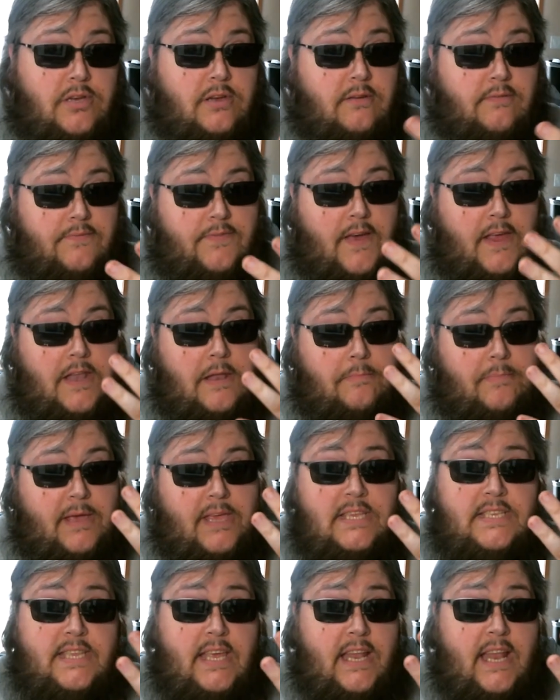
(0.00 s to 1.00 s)
can find a
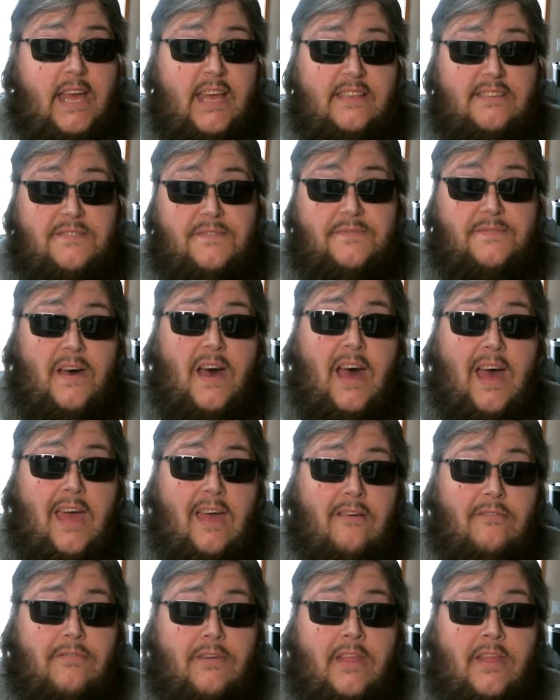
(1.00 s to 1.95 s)
bass that has 5,